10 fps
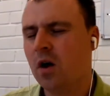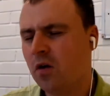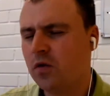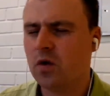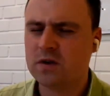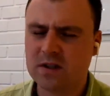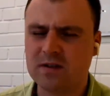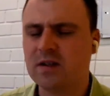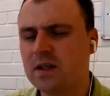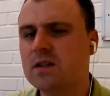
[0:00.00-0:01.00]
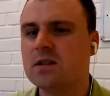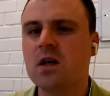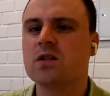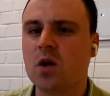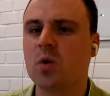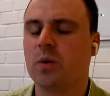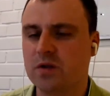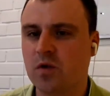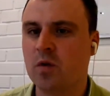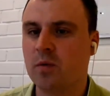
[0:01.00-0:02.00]
Of course, it's not always
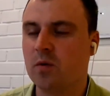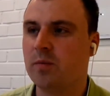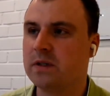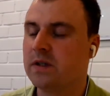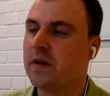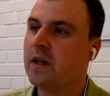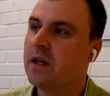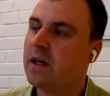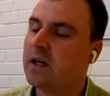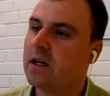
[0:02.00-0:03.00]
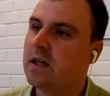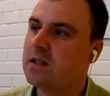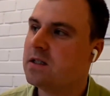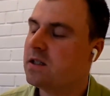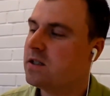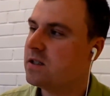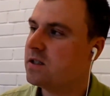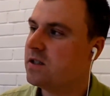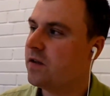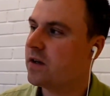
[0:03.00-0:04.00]
formal, but it's
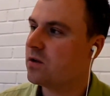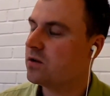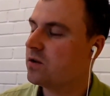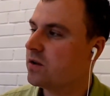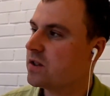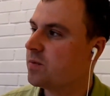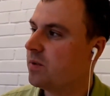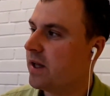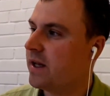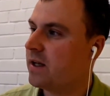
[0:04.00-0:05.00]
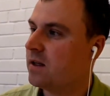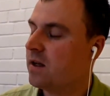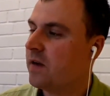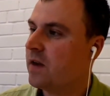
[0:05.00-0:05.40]
difficult to explain.